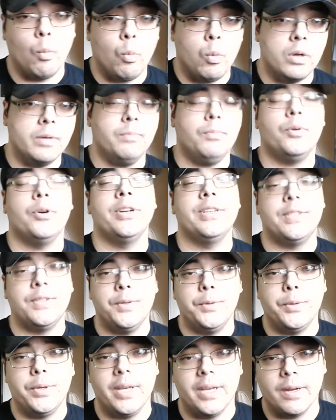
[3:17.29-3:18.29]

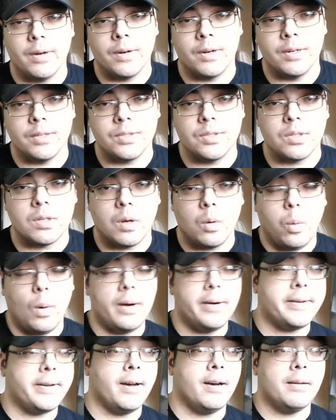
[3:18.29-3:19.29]
1.2 gigahertz
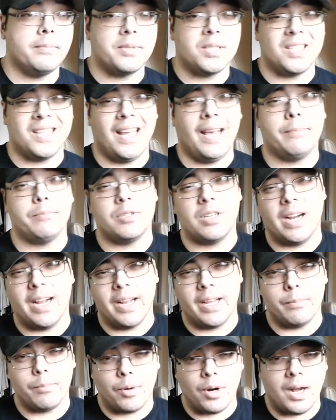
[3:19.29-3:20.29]
Qualcomm
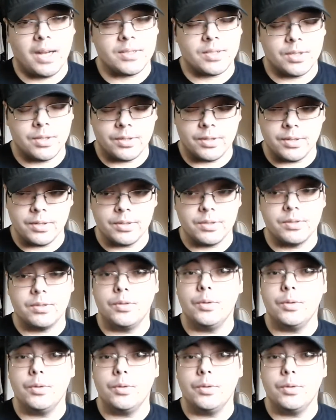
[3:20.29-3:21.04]
Snapdragon processors,